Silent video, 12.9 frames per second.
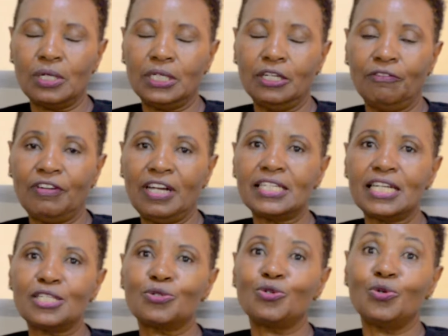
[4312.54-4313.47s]
invite
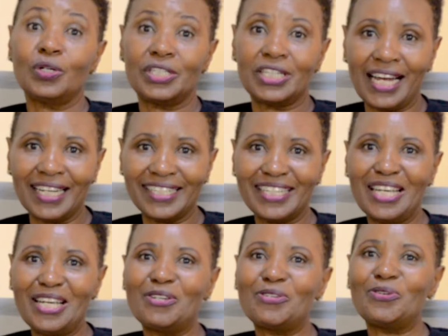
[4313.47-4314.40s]
us to your church,
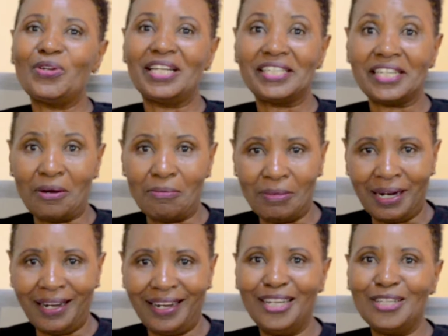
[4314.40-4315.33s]
to your
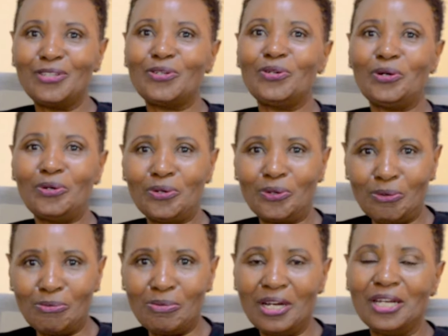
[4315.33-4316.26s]
chama, to your
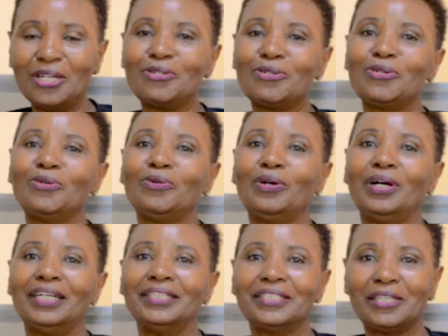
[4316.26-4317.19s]
group, to
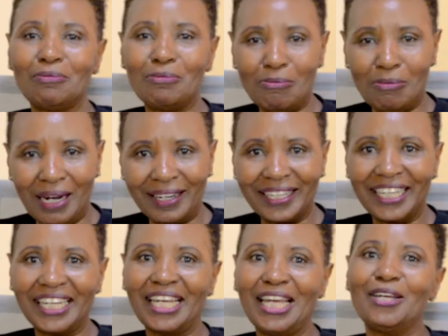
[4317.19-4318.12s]
your table
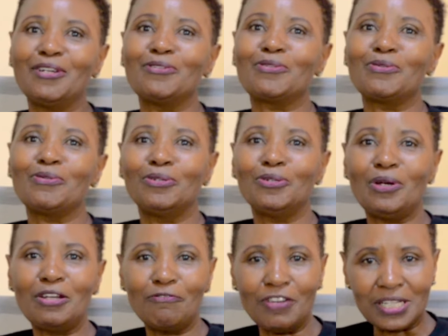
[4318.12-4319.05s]
banking, to your
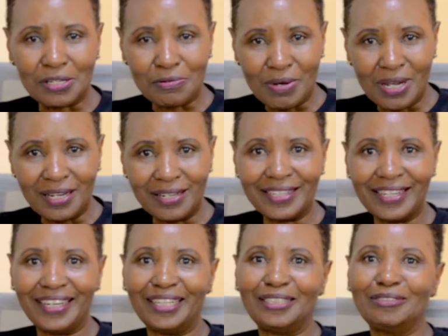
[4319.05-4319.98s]
investment
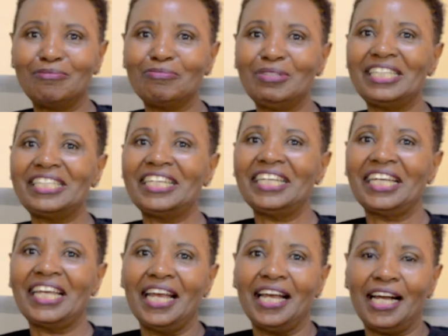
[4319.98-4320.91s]

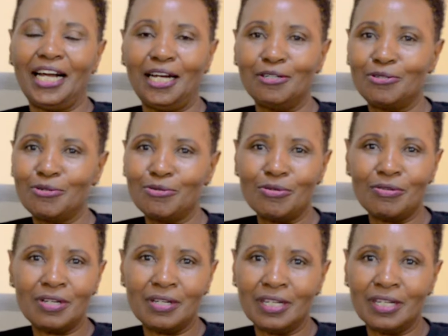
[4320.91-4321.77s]
meeting, to